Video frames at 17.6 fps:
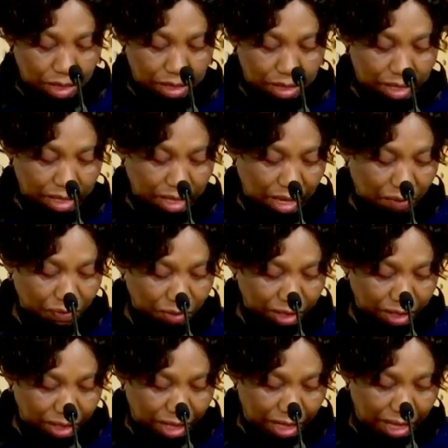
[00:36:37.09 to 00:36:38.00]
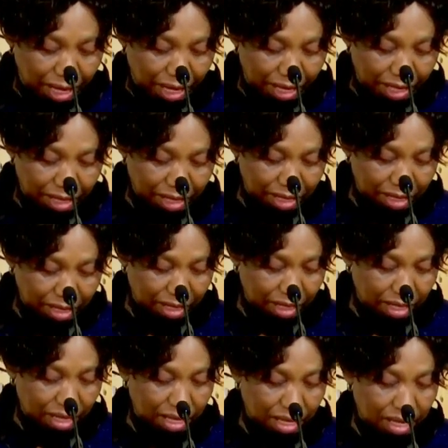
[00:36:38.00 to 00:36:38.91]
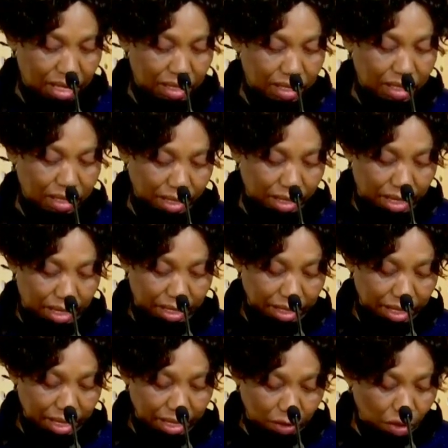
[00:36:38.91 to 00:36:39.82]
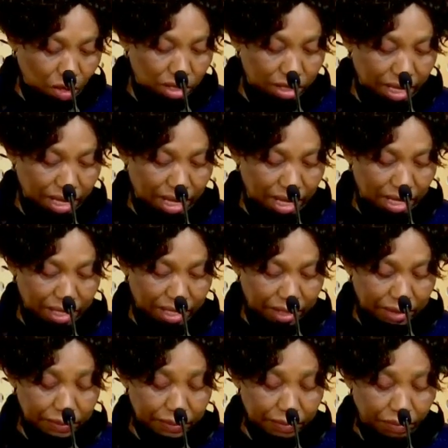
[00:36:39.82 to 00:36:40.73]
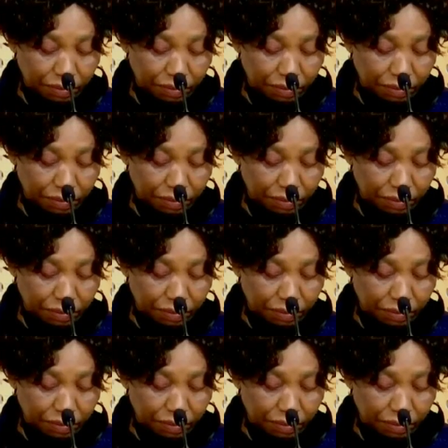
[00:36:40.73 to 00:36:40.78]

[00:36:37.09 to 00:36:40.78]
the Governing Alliance, and all the other